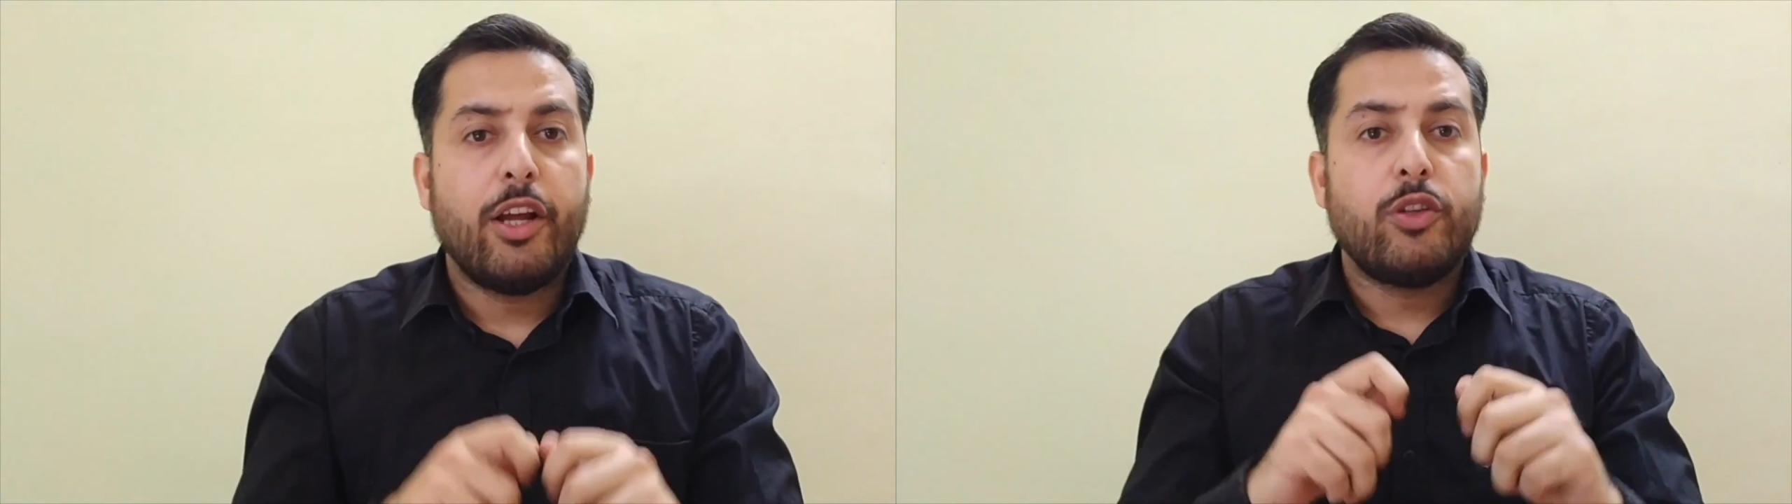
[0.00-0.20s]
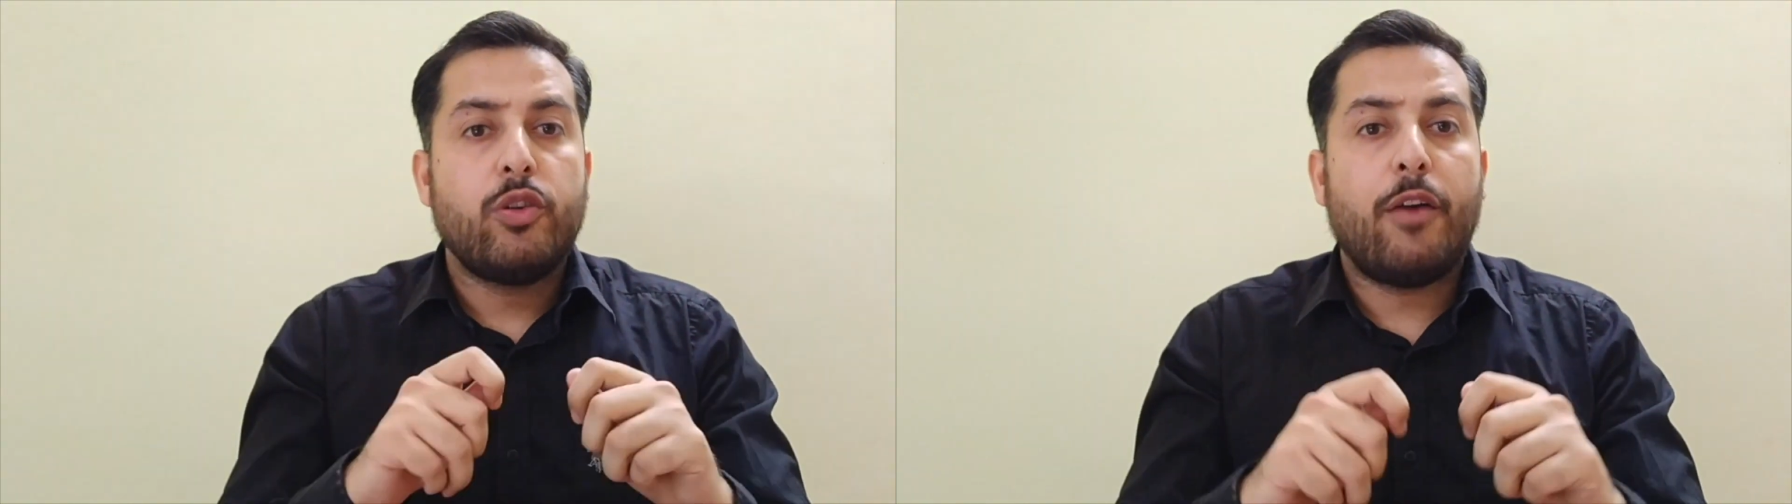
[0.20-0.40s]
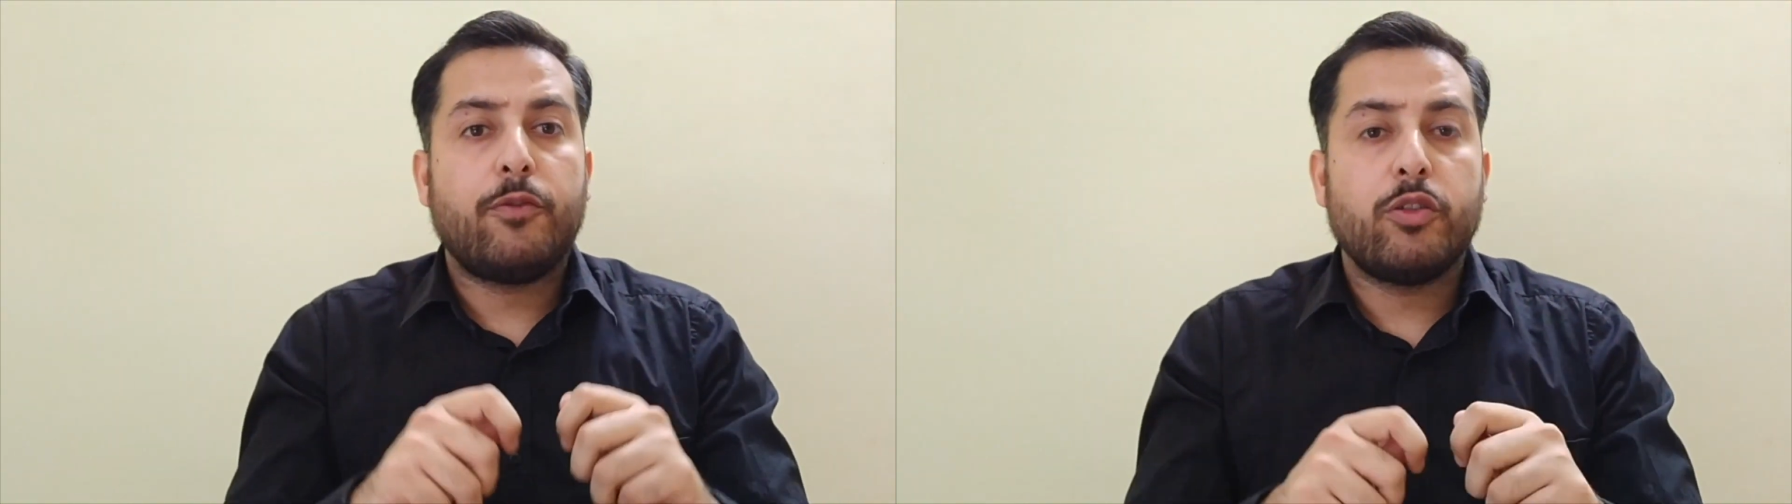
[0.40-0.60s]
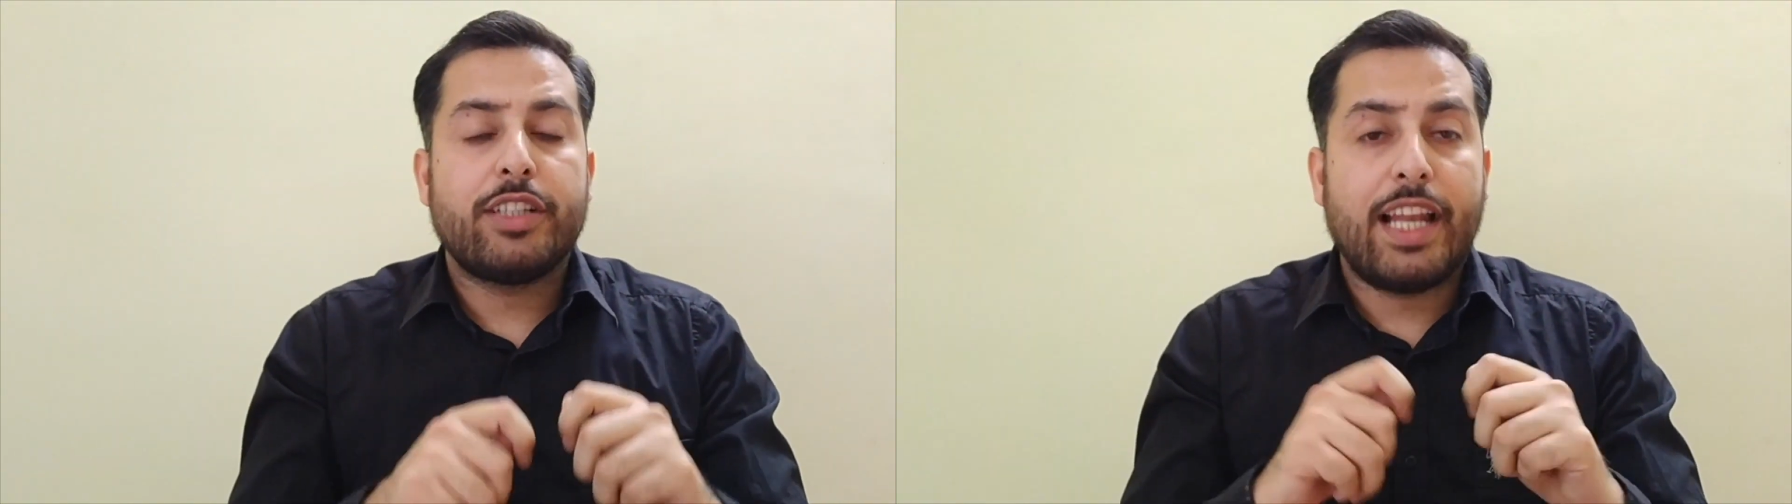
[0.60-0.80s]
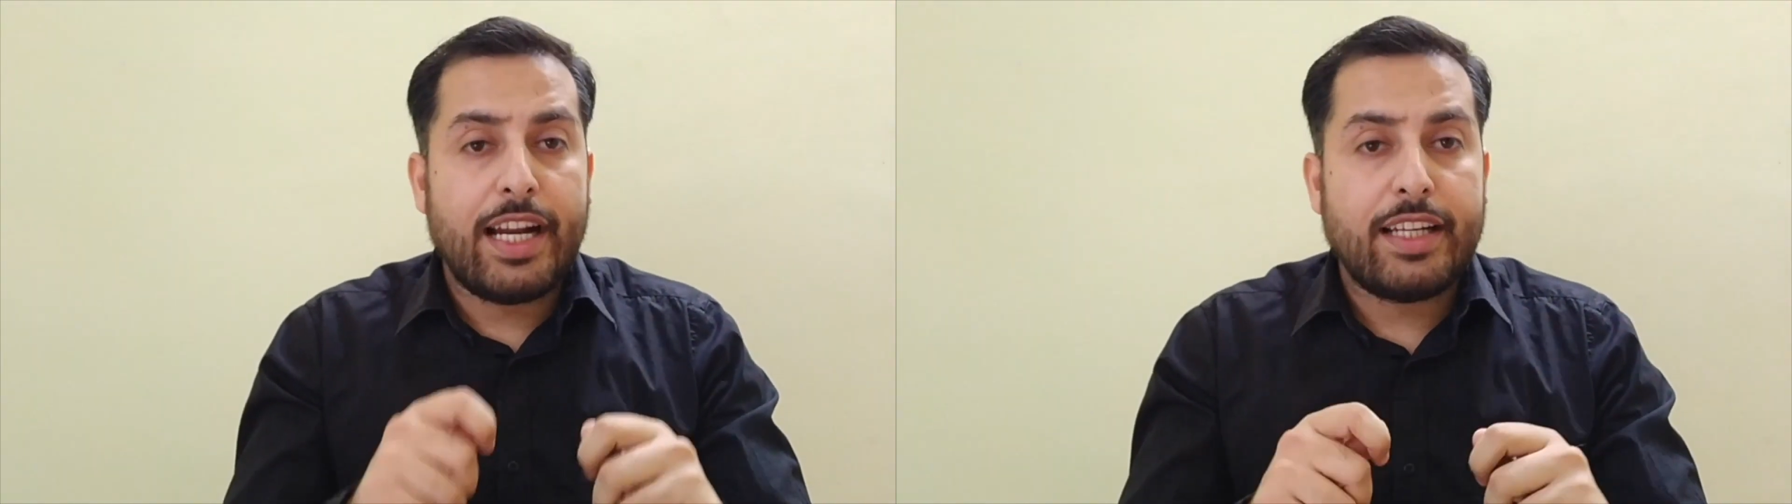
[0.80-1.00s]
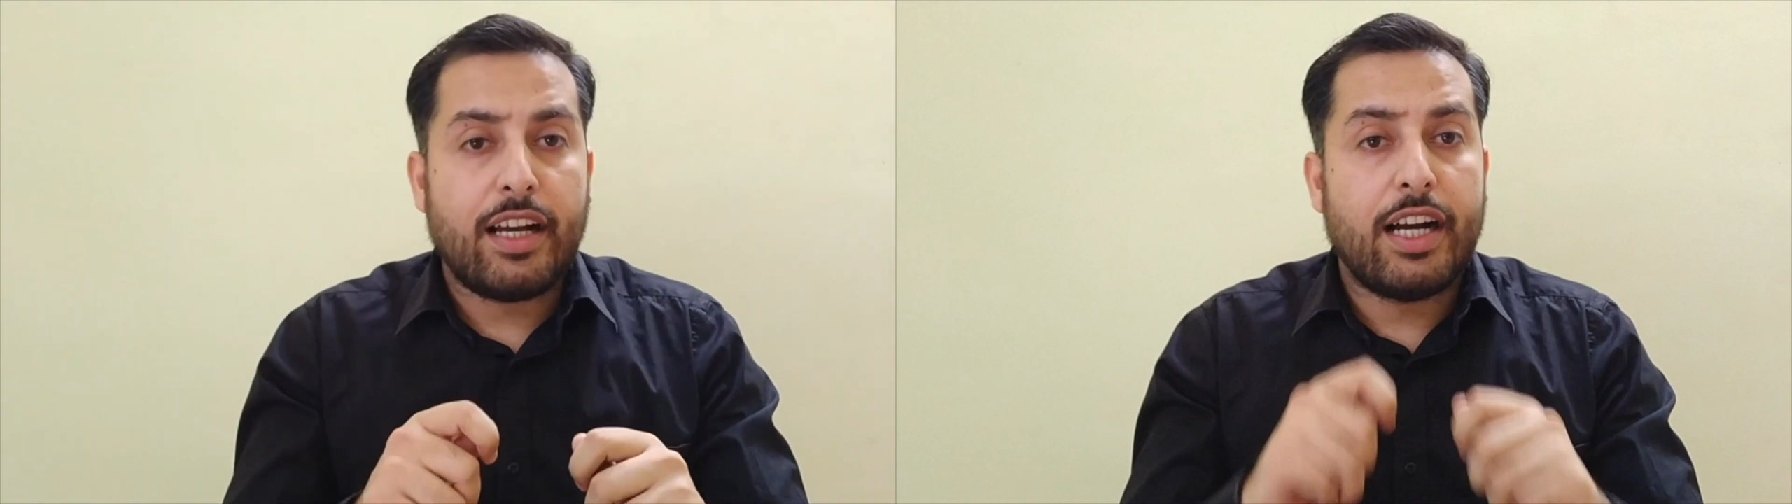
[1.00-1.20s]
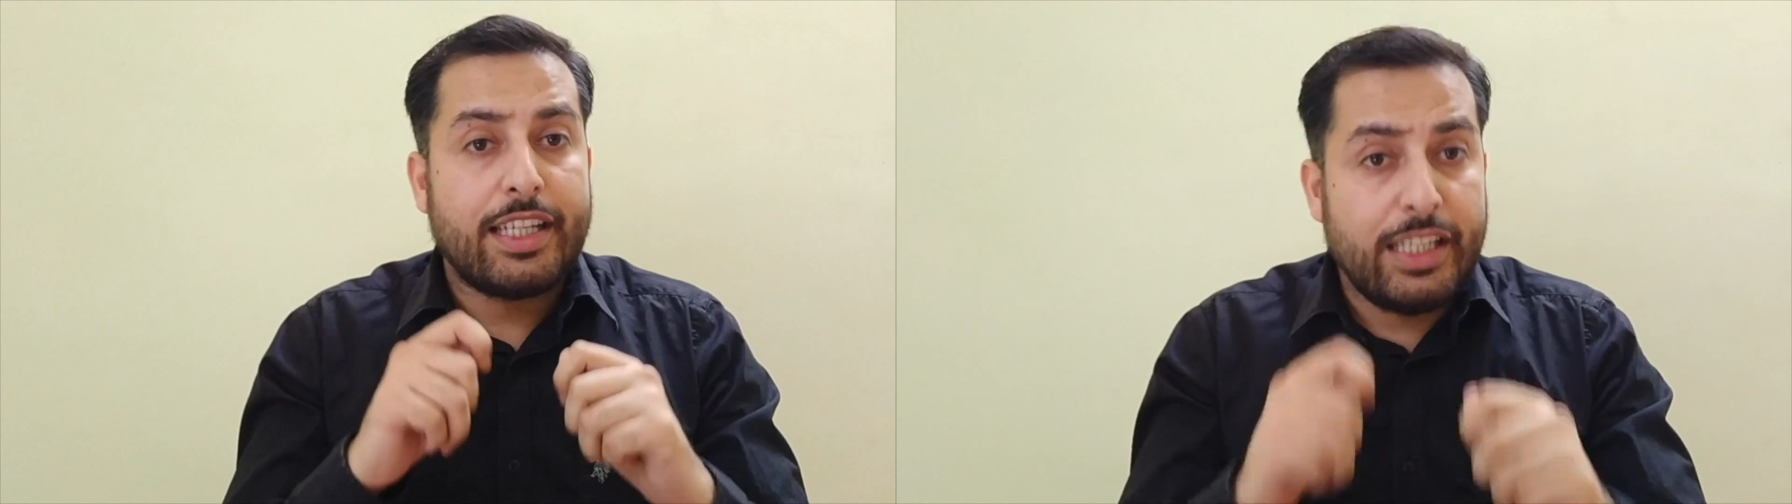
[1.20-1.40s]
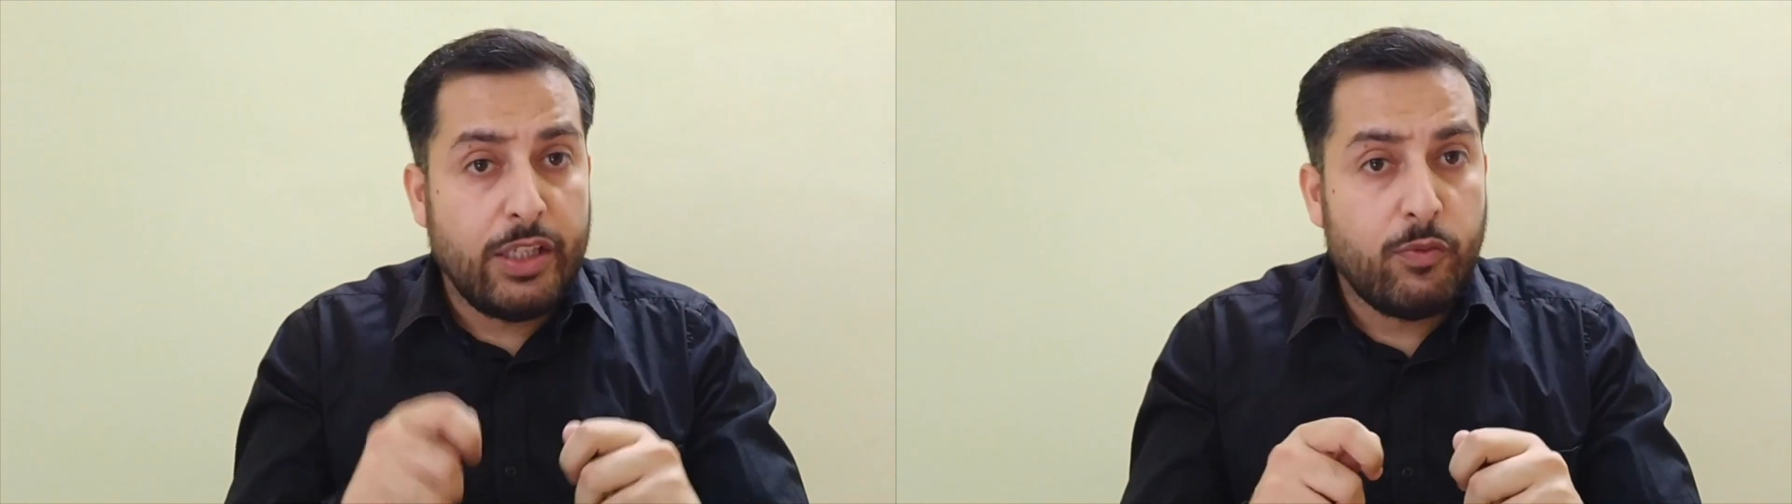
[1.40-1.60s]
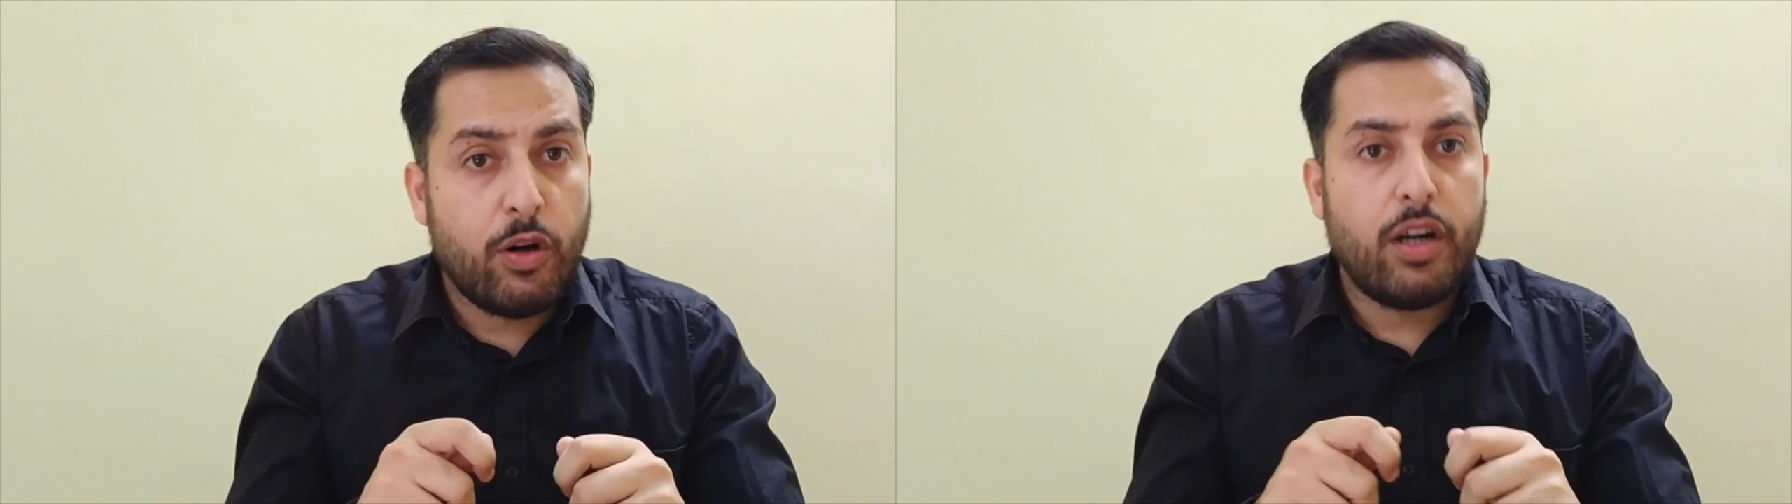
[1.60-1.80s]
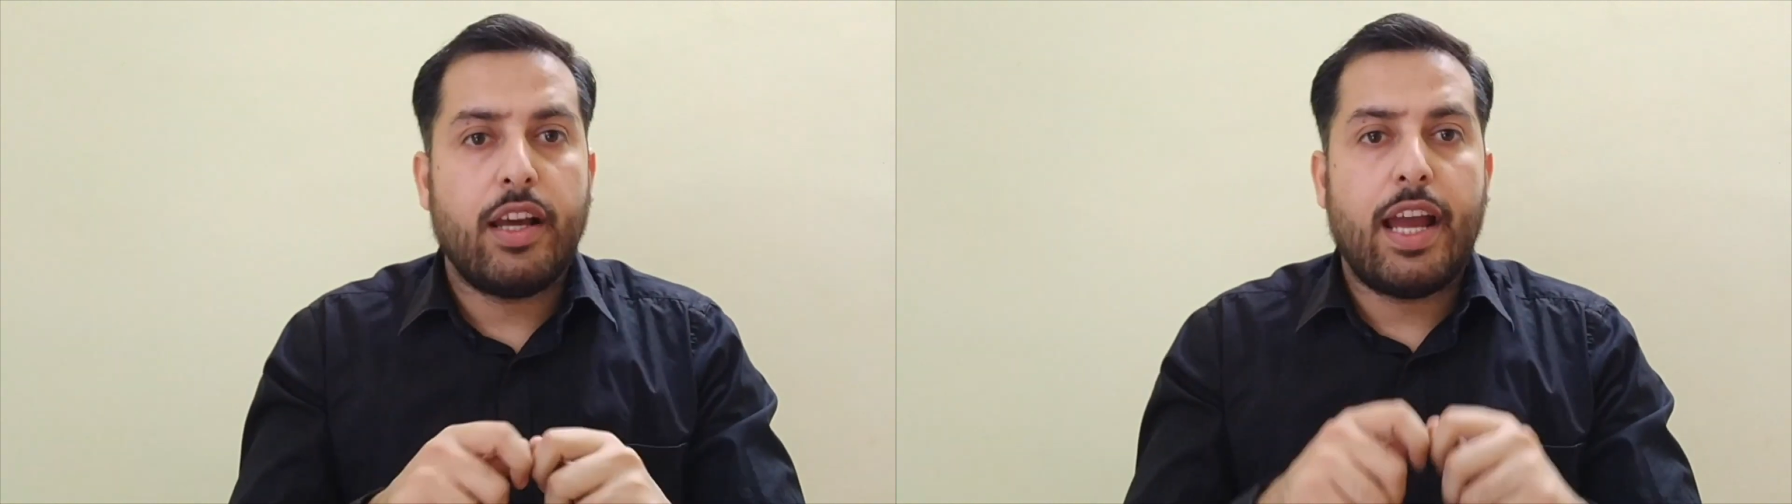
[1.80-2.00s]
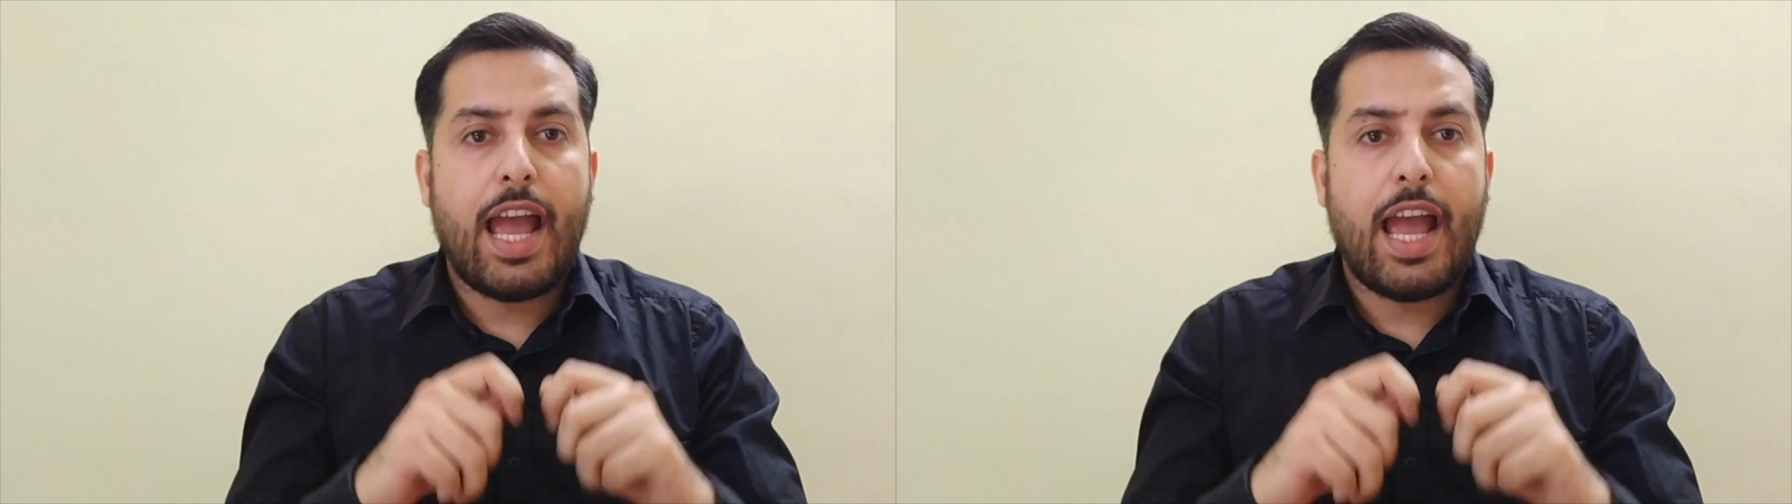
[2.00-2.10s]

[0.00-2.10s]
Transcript: you have to select a keyword